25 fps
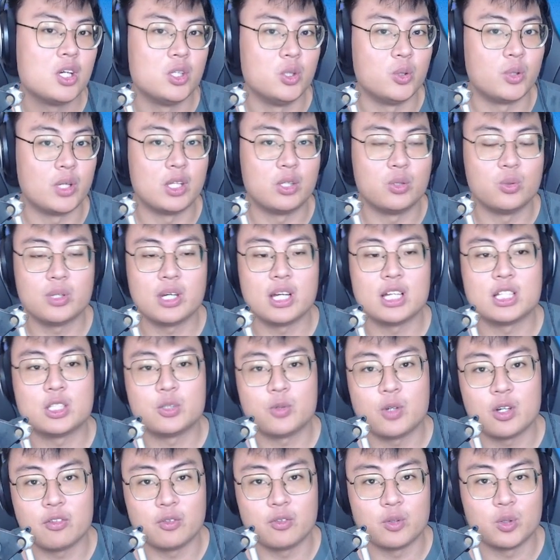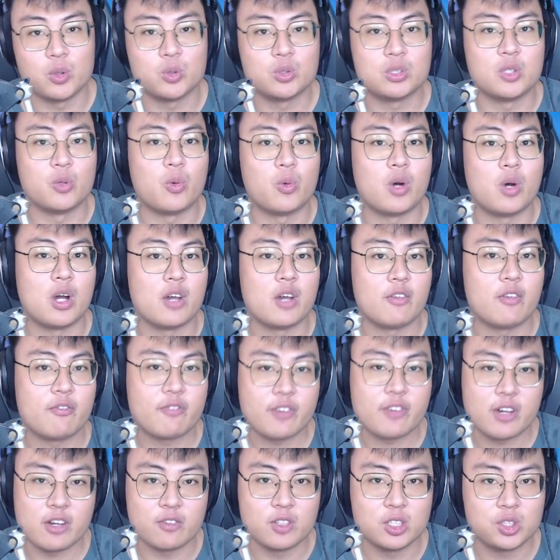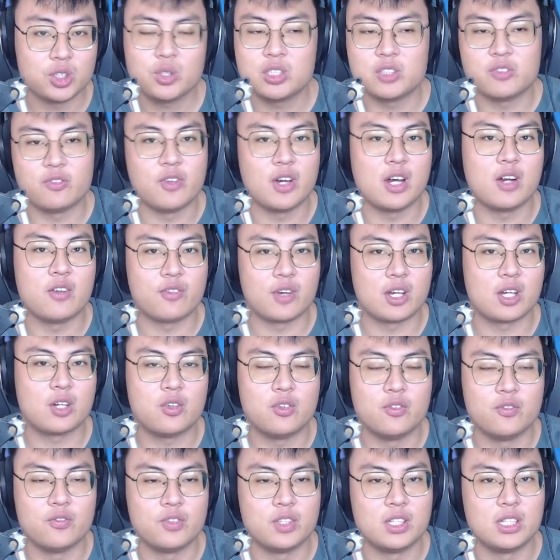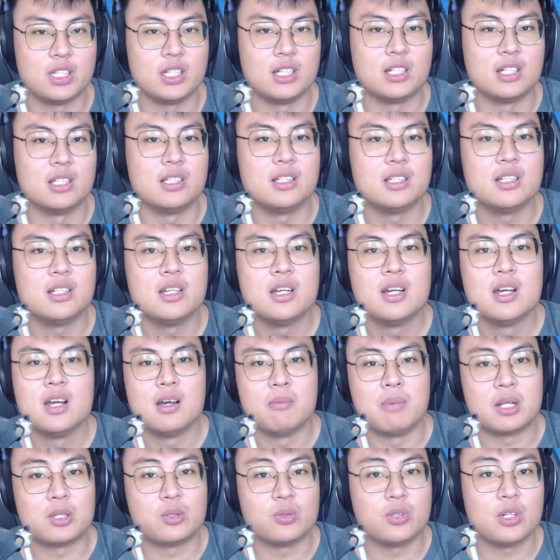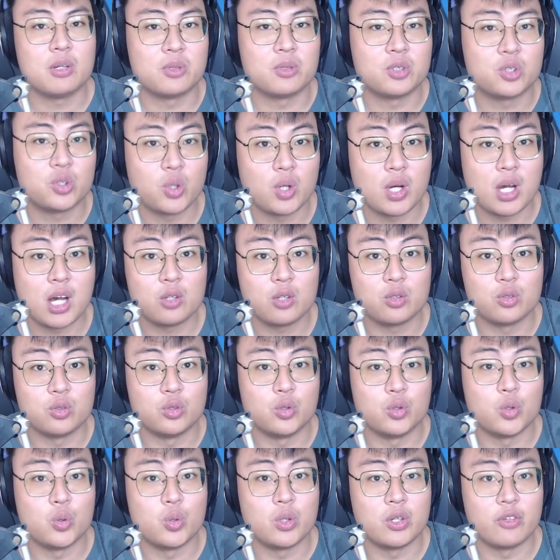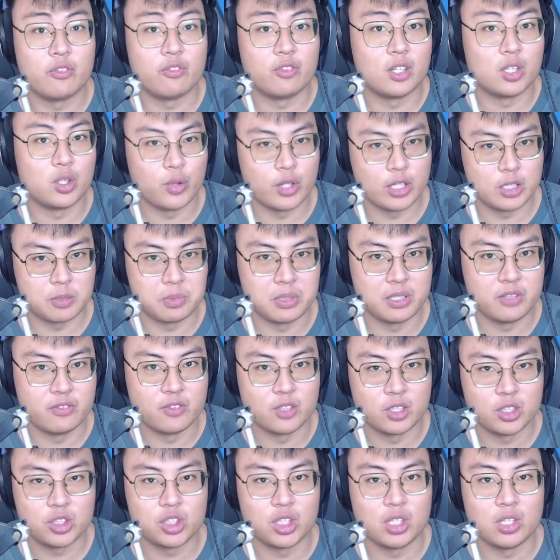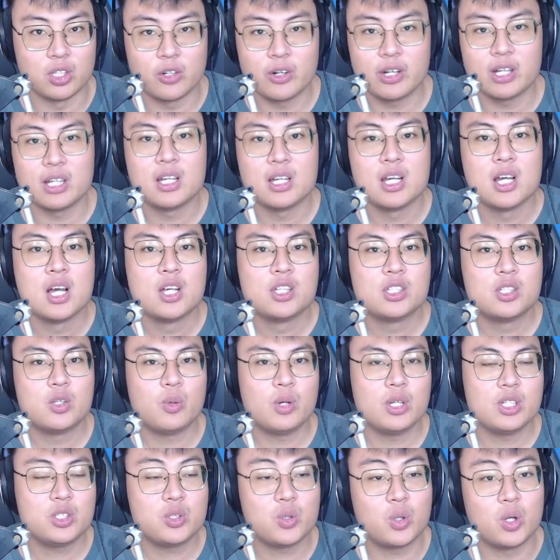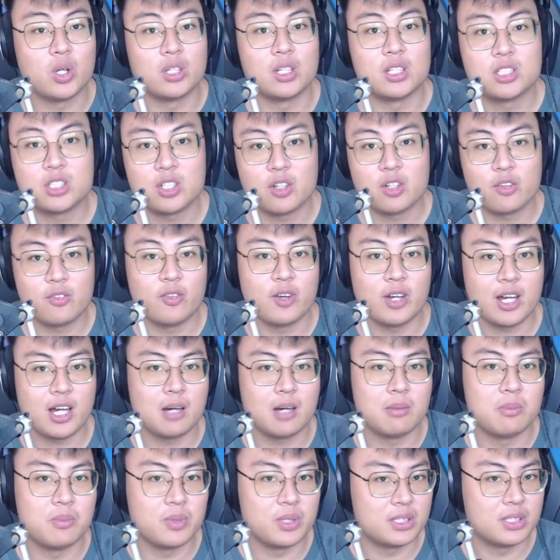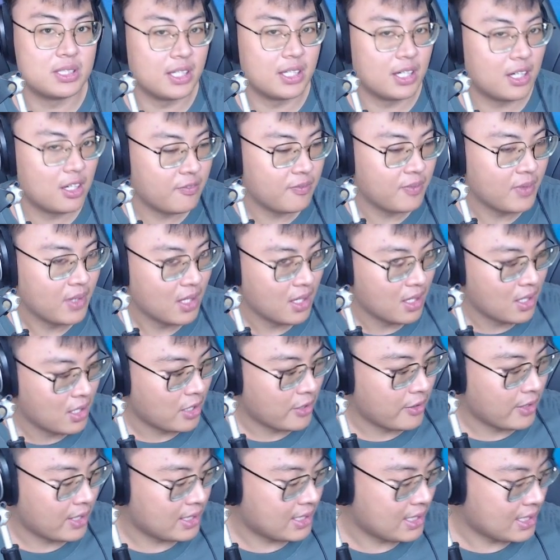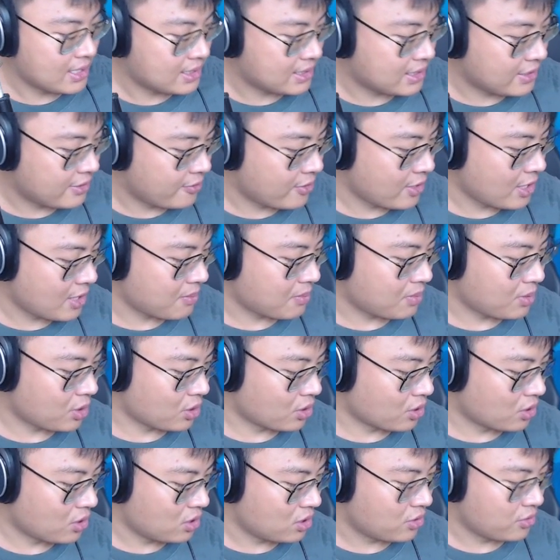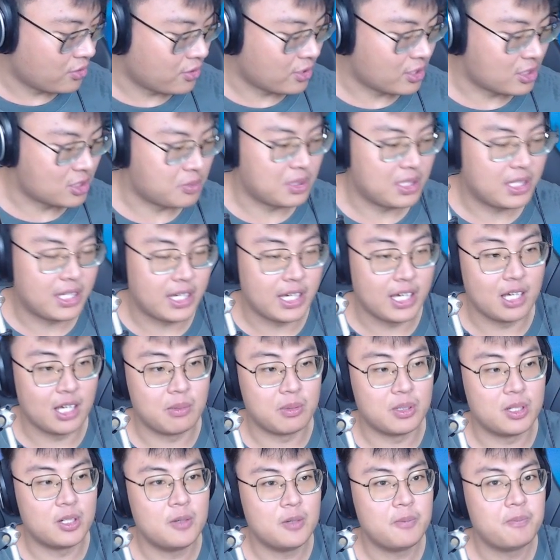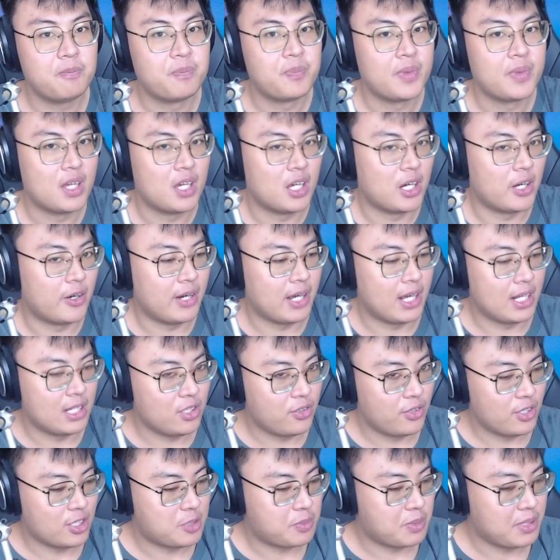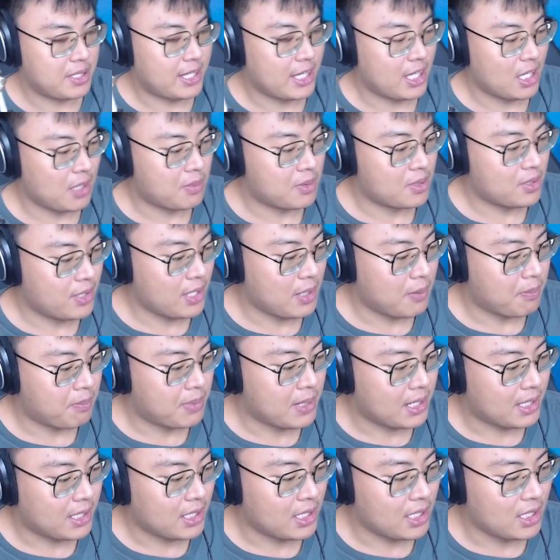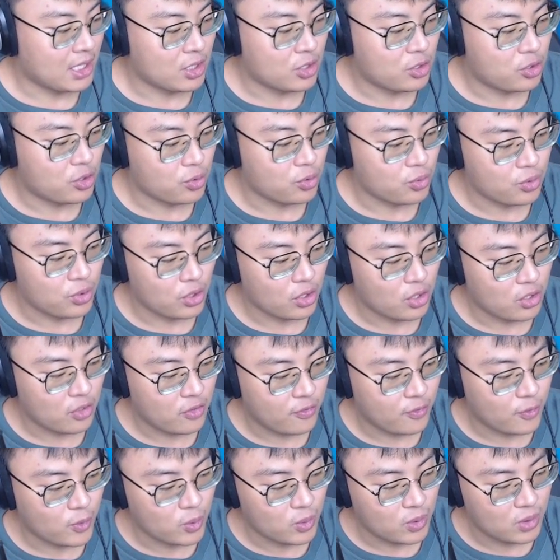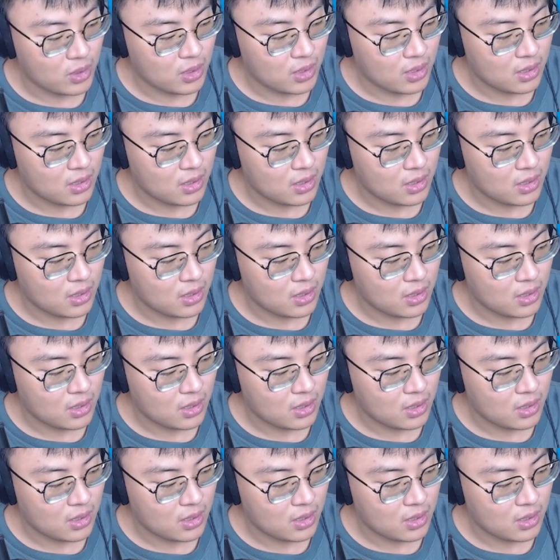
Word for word: You can do that as well if you use the Wi-Fi version. So it's very convenient. But today we'll show you how to do it with the USB version. Alright, so once you got the software up itself, alright, just grab your USB cable, alright, any USB cable, and plug it into your phone.